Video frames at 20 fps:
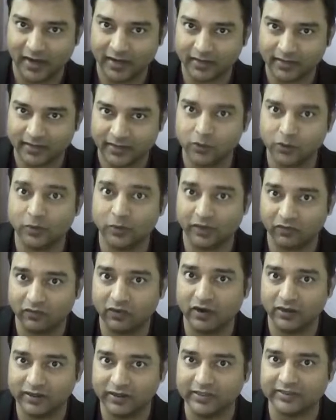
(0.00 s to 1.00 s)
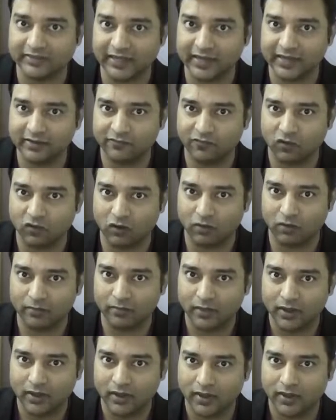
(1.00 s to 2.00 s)
right? You might have heard the saying from
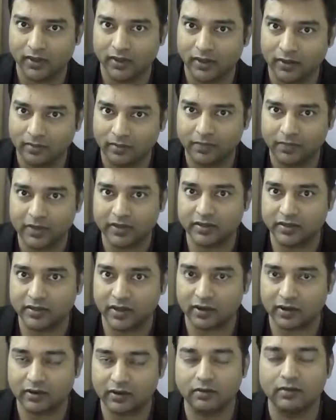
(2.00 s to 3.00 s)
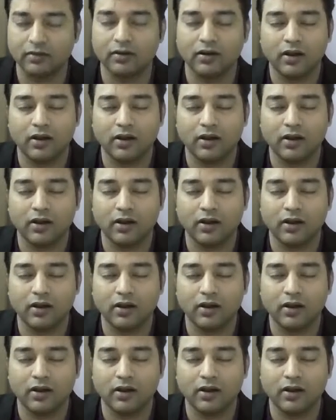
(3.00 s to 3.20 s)
Peter Tucker,